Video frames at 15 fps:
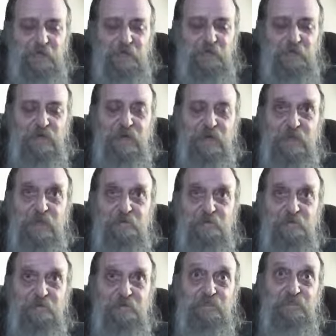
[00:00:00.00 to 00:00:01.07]
But
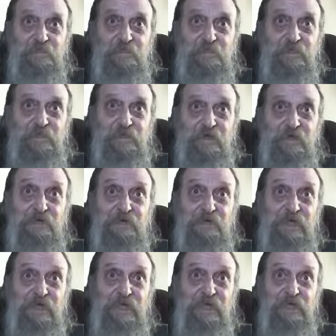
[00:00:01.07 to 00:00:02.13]
although
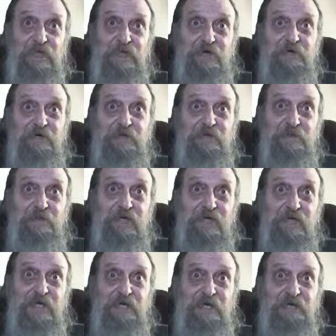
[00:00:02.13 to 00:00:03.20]
they didn't know the
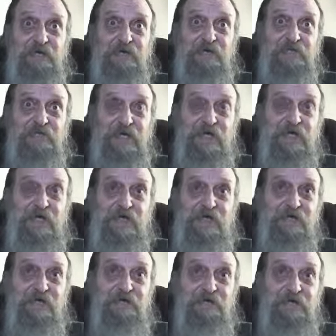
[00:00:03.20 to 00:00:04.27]
minute or the
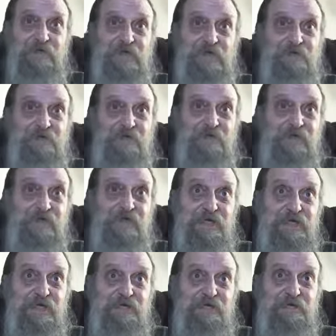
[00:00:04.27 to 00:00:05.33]
second or whatever, they
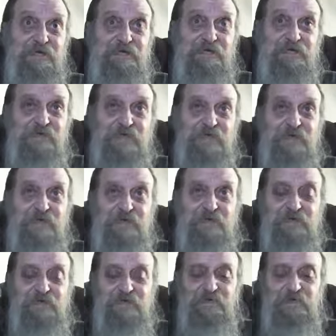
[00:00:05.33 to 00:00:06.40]
knew, you
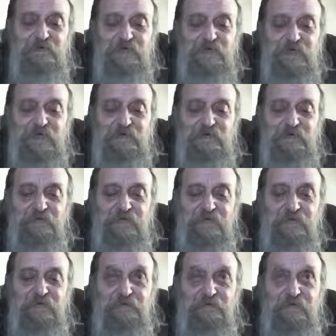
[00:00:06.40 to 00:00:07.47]
know, that they were
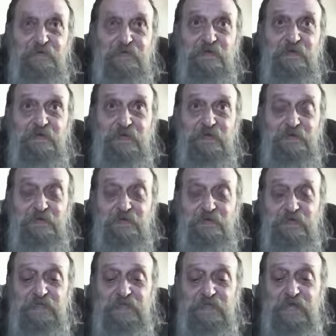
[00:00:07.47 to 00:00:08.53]
gonna, it was
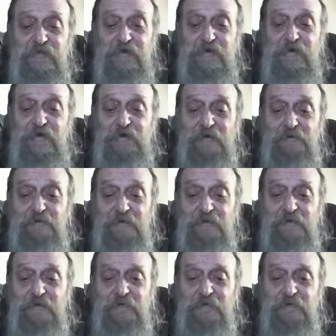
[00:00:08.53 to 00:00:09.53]
gonna happen.